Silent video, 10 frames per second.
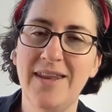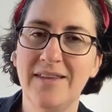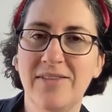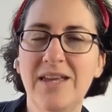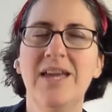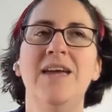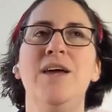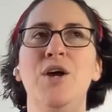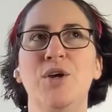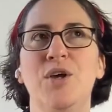And I think
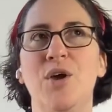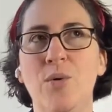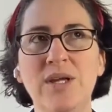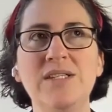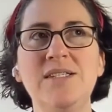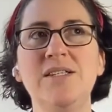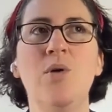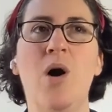going into